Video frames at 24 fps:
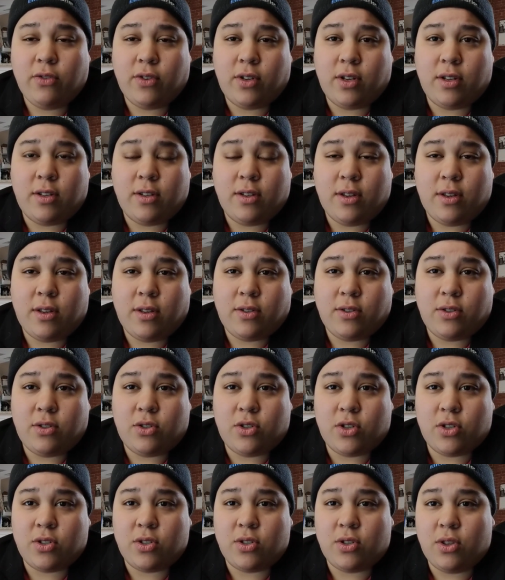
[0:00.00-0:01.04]
and it's
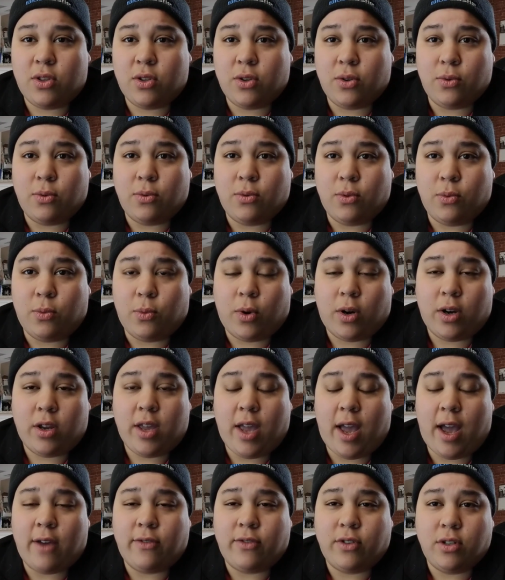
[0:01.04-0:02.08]
just the work you
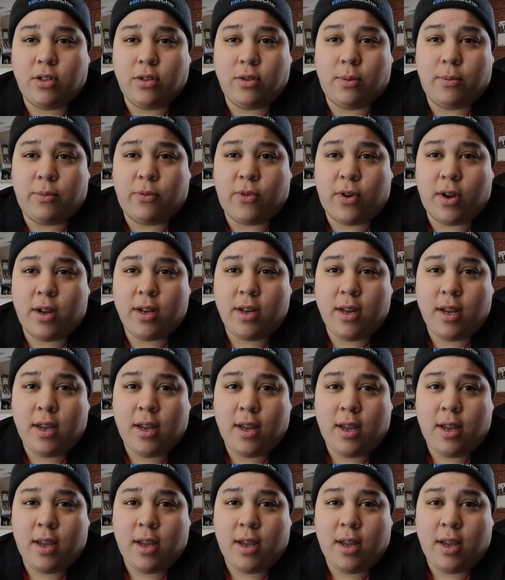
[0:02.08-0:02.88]
have to do up front,